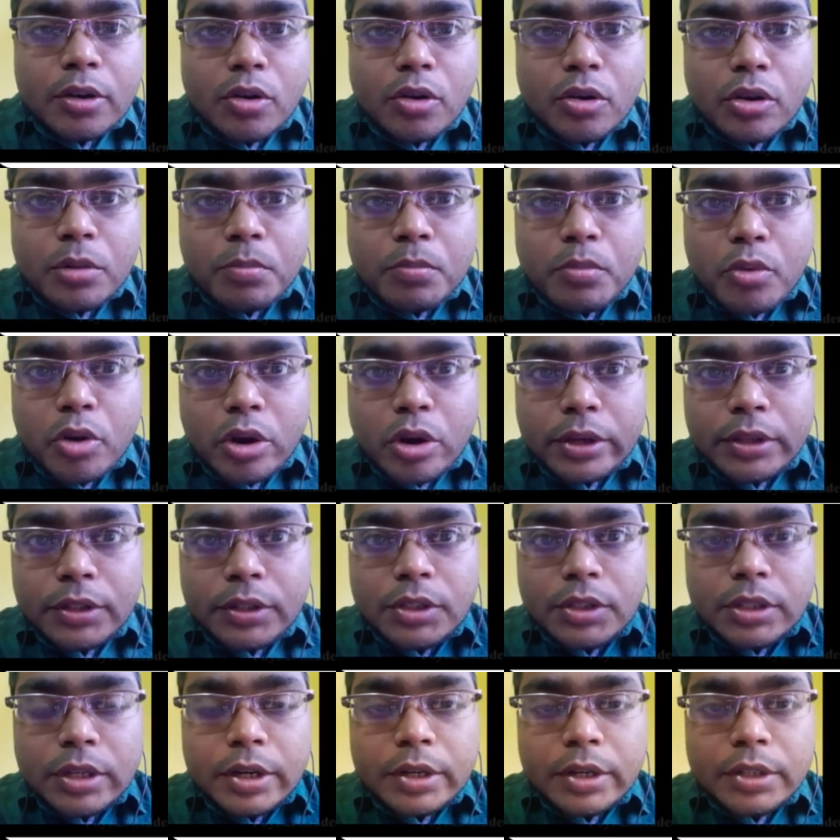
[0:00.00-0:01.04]
all point
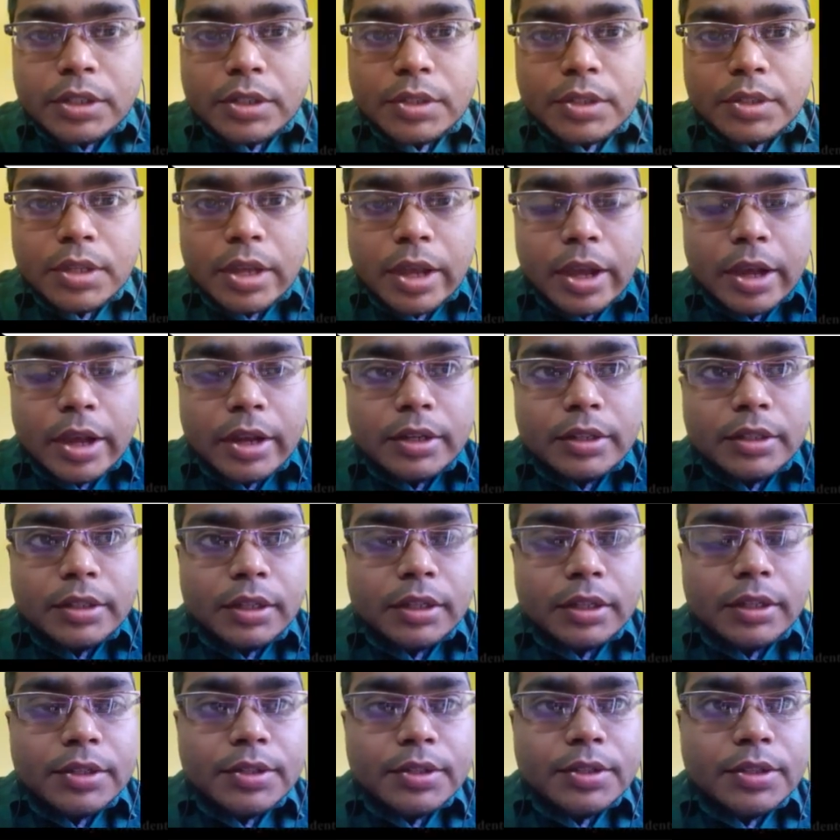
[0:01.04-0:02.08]
charges and
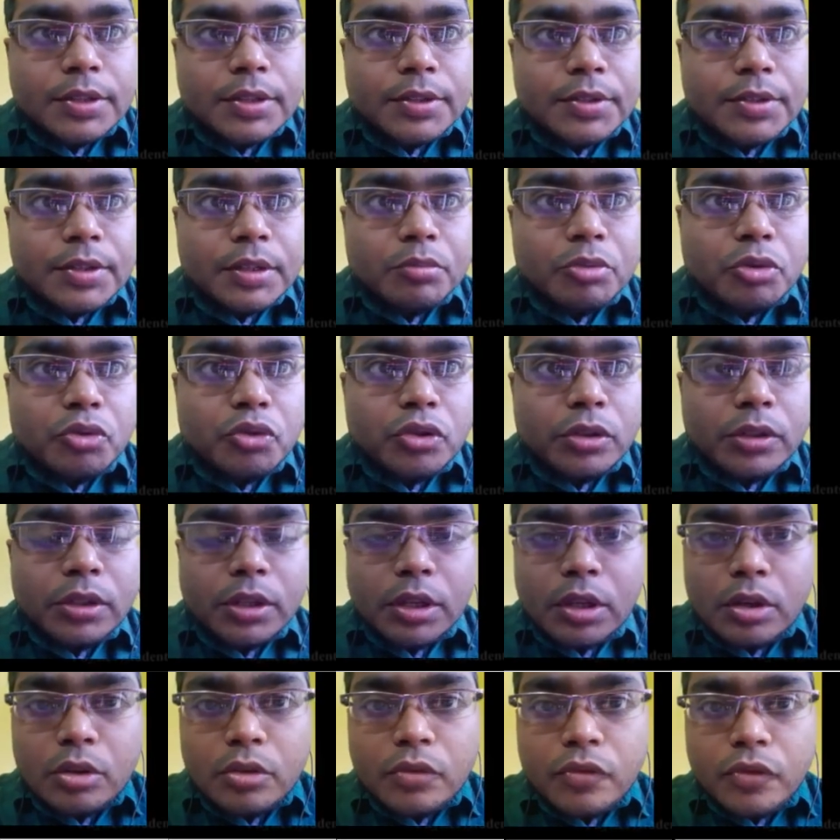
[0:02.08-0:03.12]
it is distributed
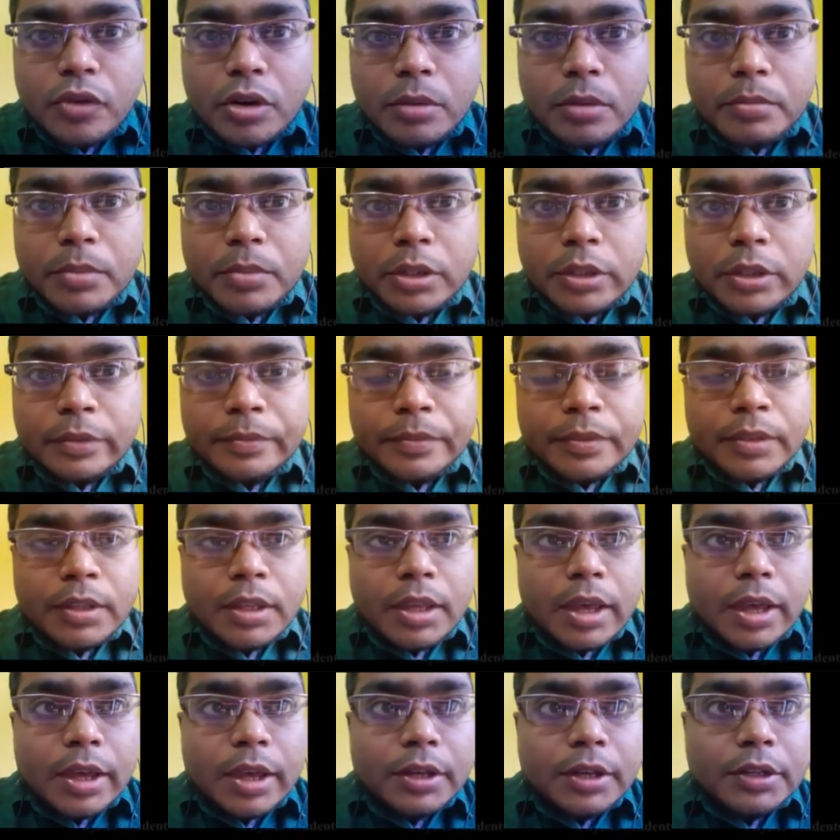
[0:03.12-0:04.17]
uniformly,
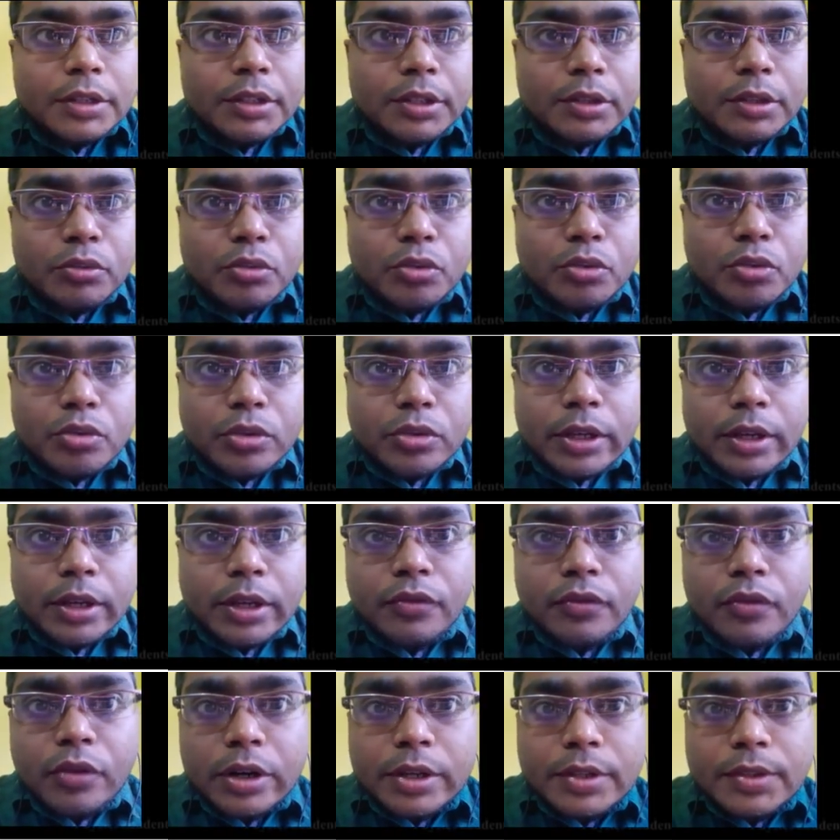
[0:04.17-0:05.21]
and you know
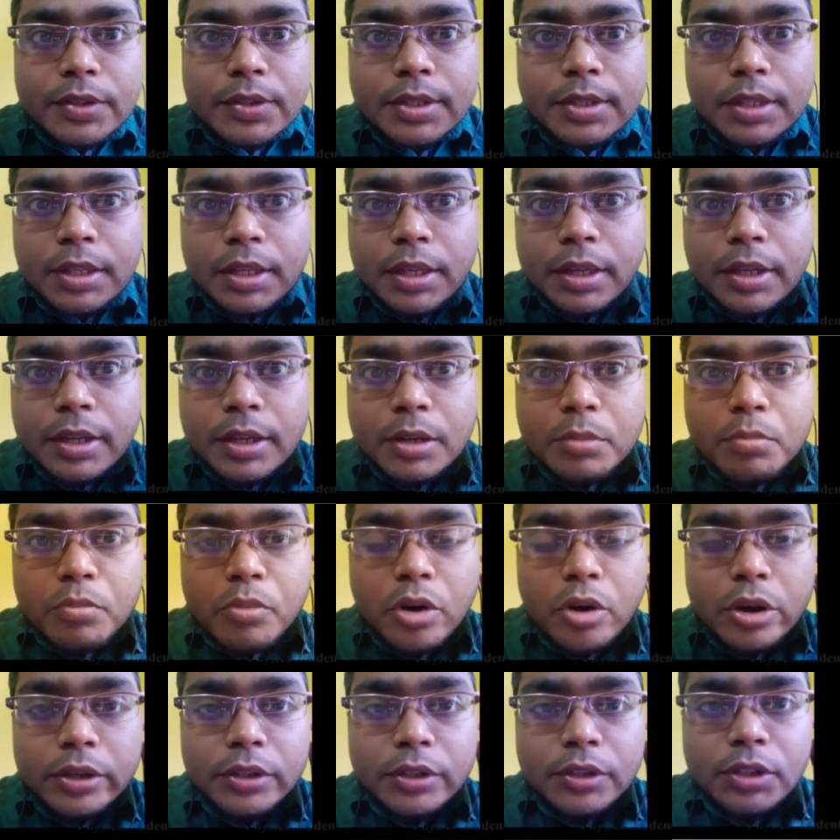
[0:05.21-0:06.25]
that for a single
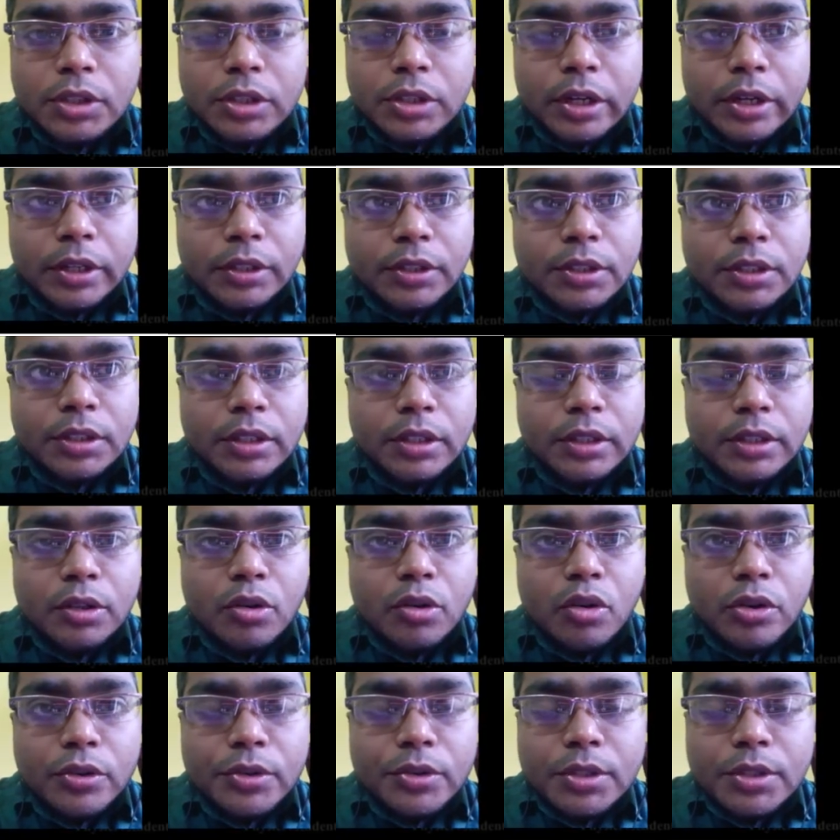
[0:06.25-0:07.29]
point charge the
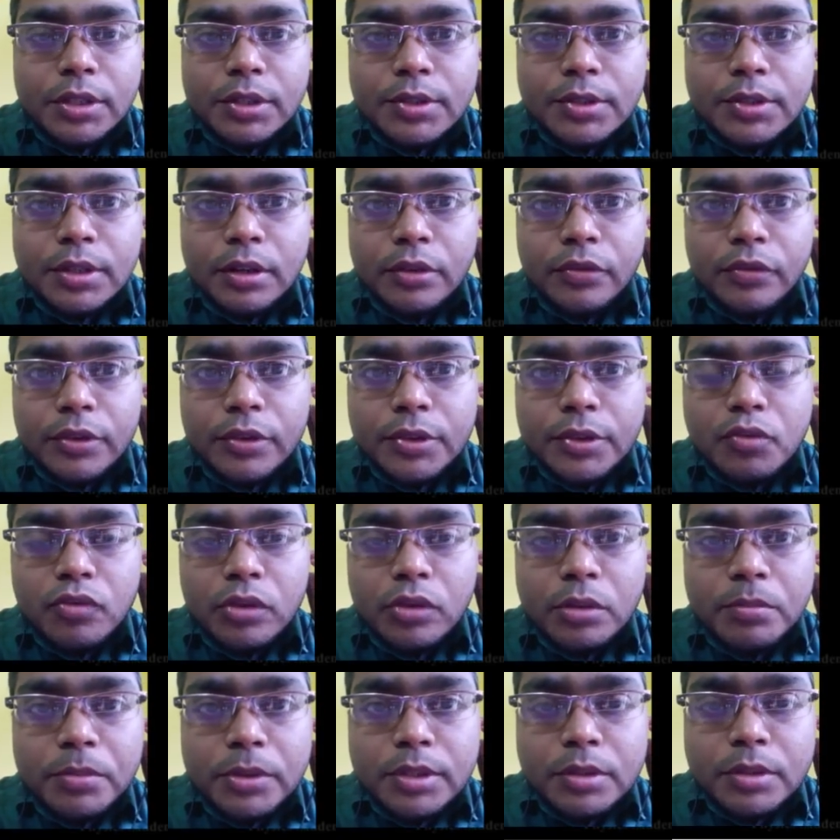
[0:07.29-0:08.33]
Gaussian surface
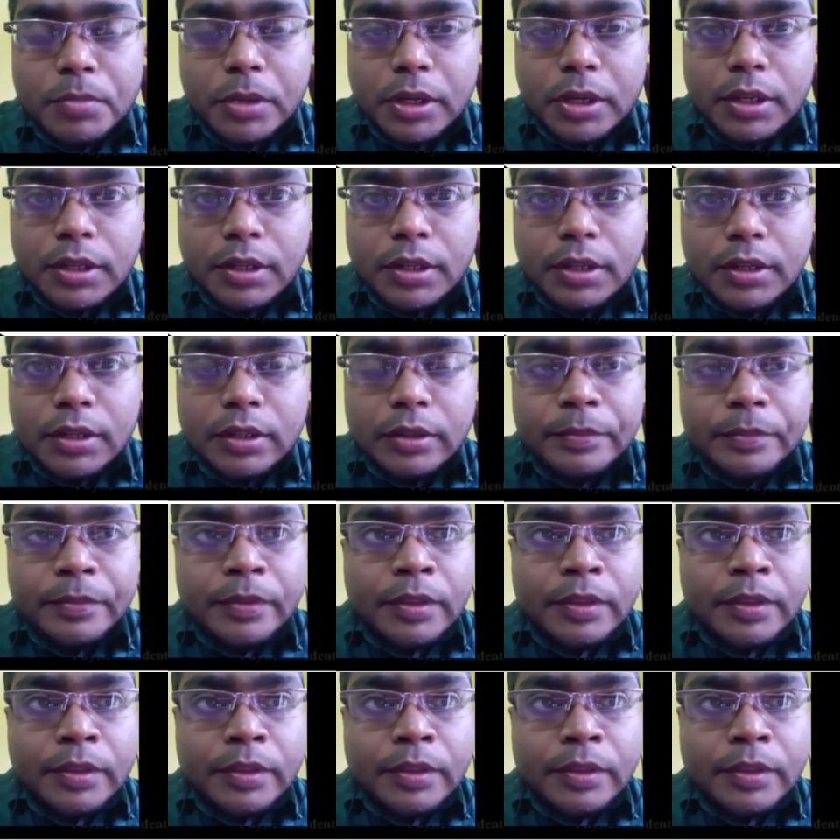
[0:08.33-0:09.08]
will be spherical.